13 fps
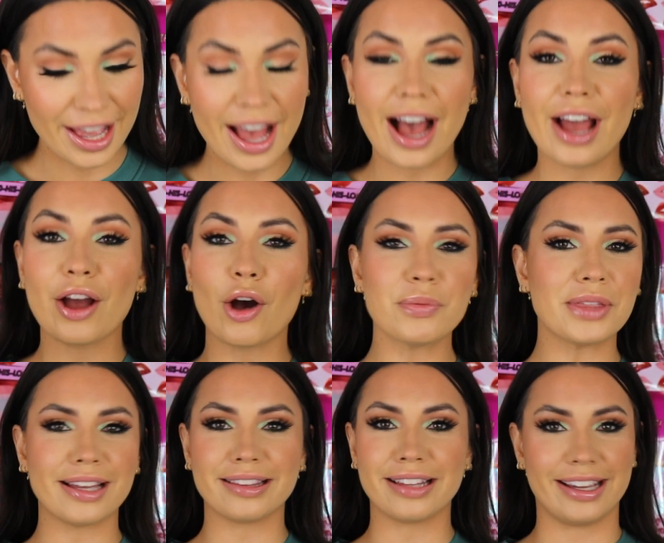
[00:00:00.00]
I hope
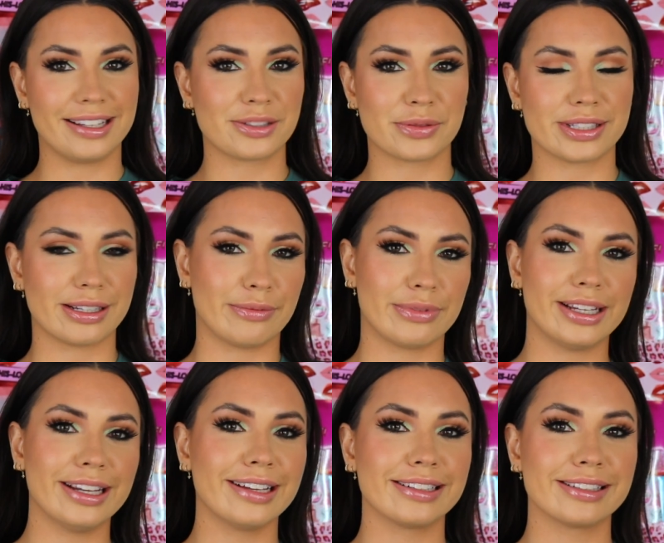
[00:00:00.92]
that lands with
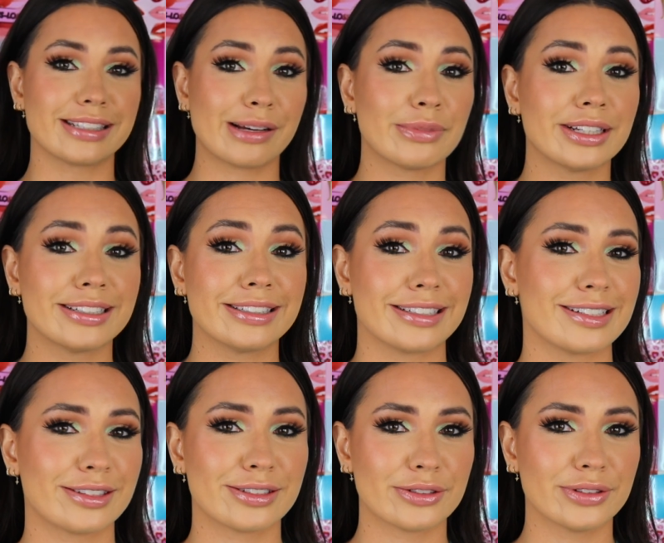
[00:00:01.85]
somebody and somebody
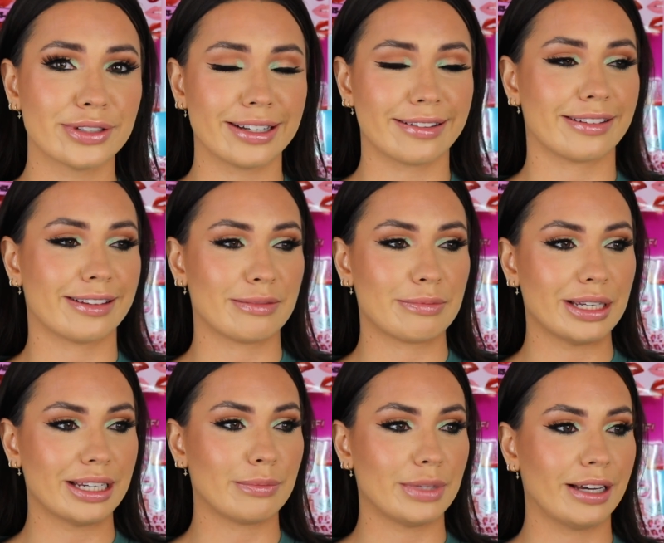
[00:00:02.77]
does do it other than
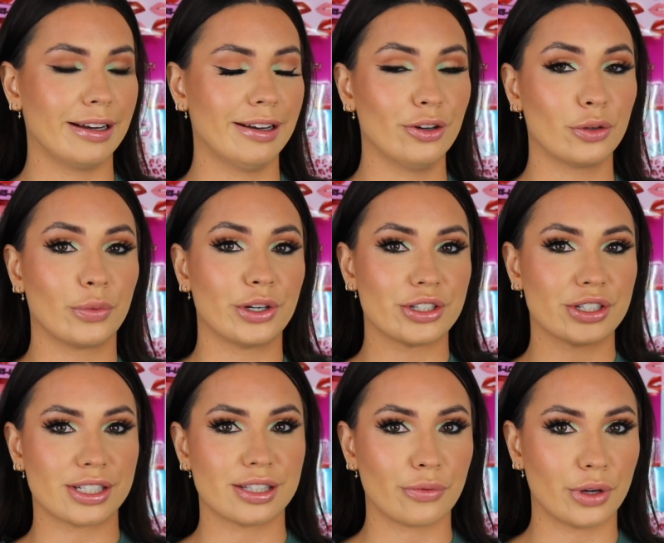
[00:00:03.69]
me and Mia, or we're
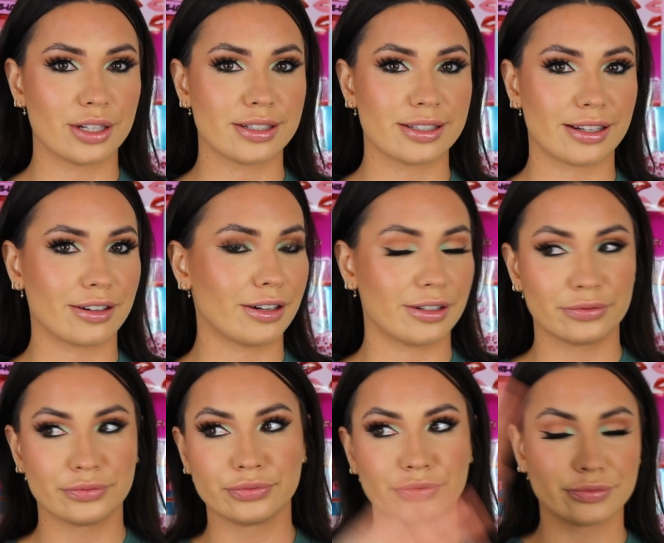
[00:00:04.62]
just the ones that
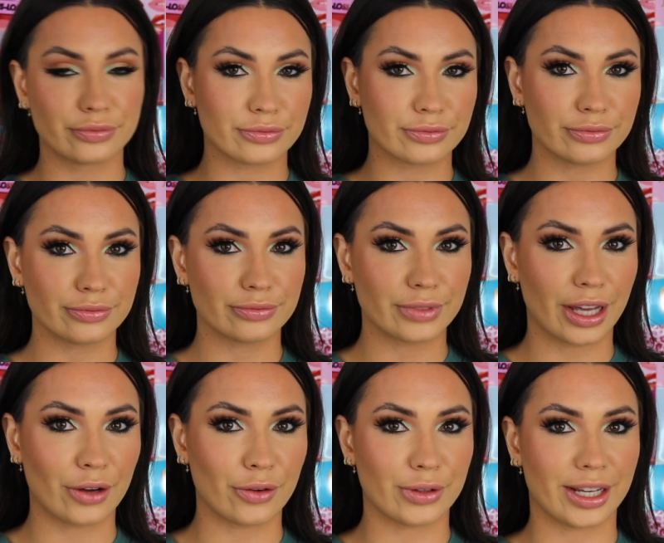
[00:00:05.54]
are
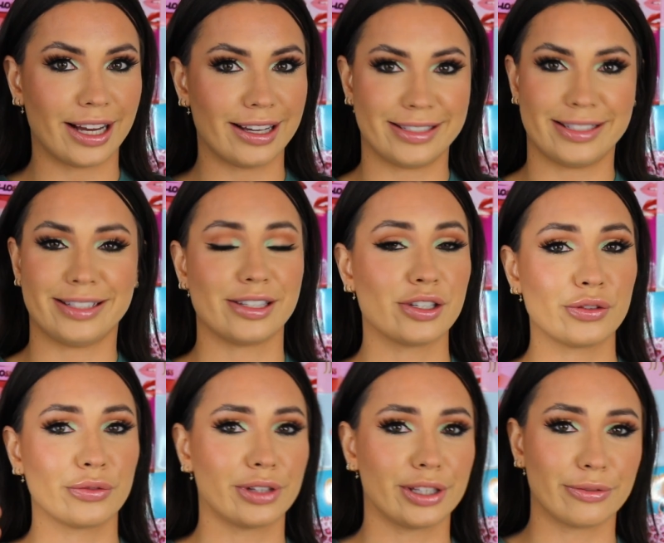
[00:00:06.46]
outcasts and
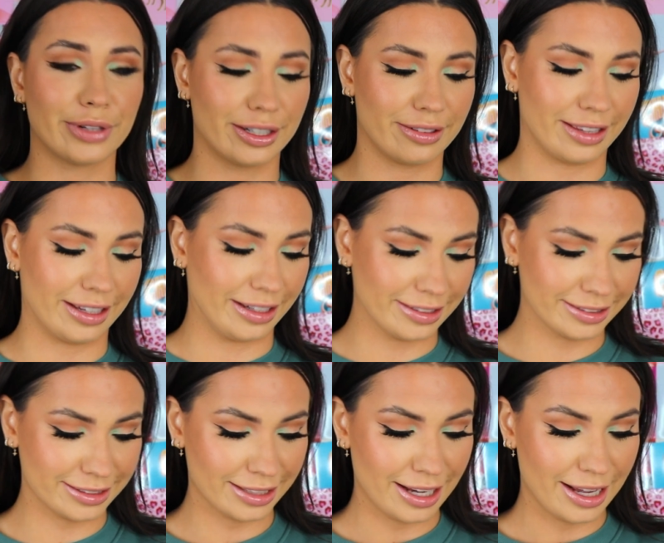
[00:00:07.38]
do really weird
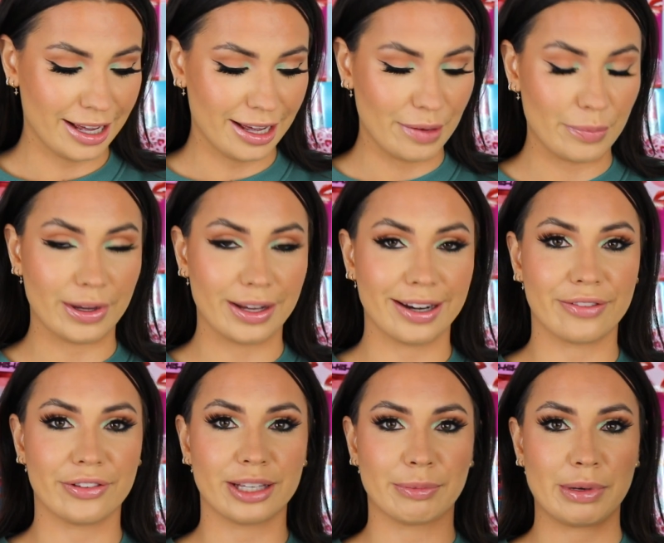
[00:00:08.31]
things. But I
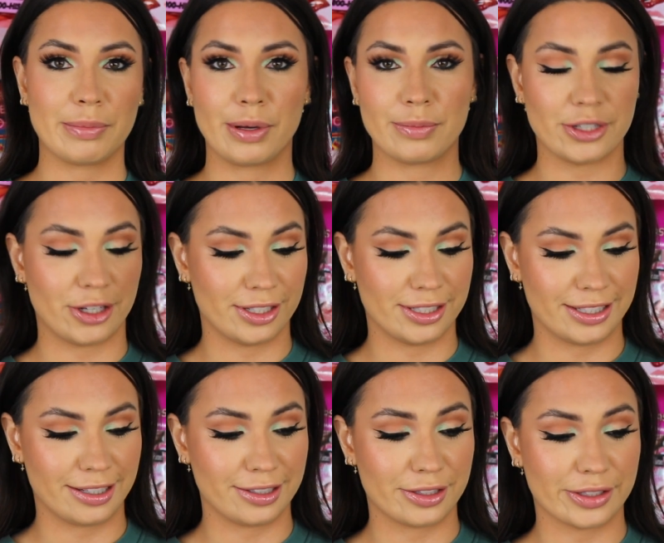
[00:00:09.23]
feel like my mom taught us
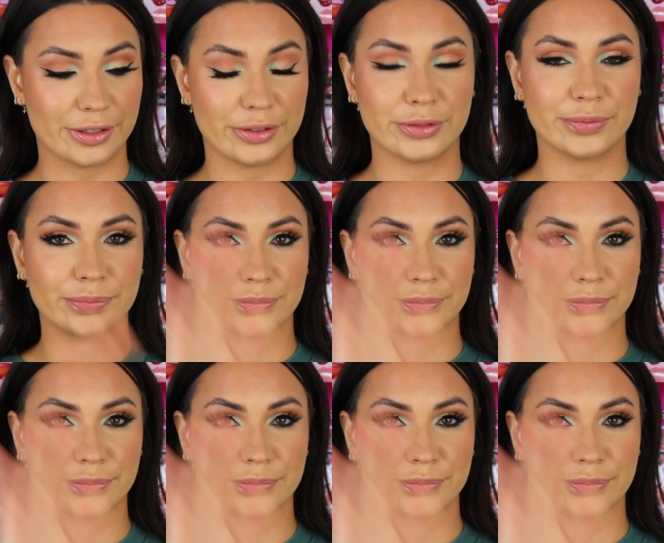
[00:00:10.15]
that, so